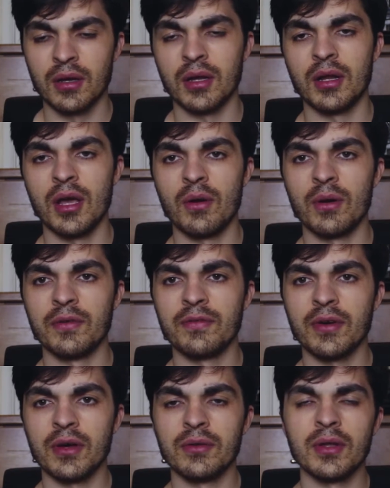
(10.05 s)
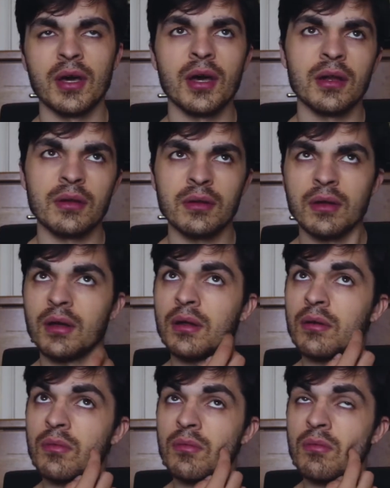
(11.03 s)
and how I found that
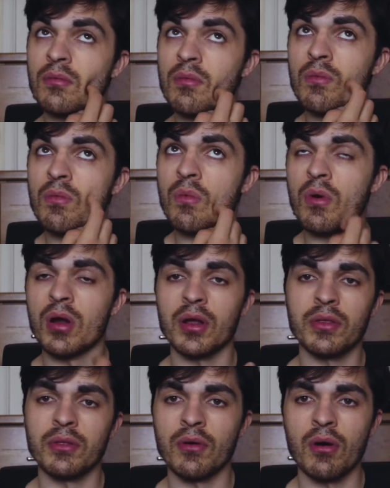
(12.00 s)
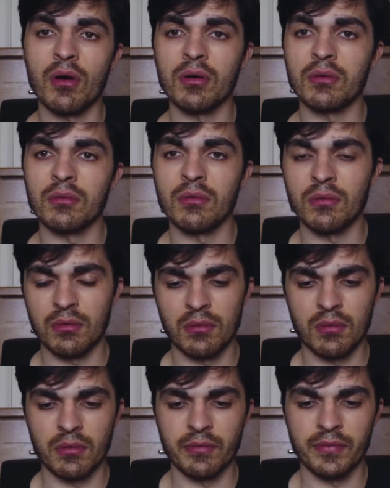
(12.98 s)
and what I thought
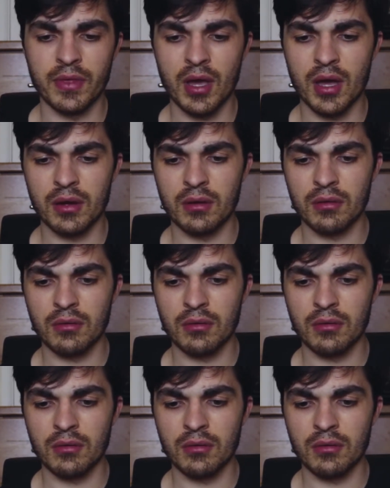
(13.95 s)
of that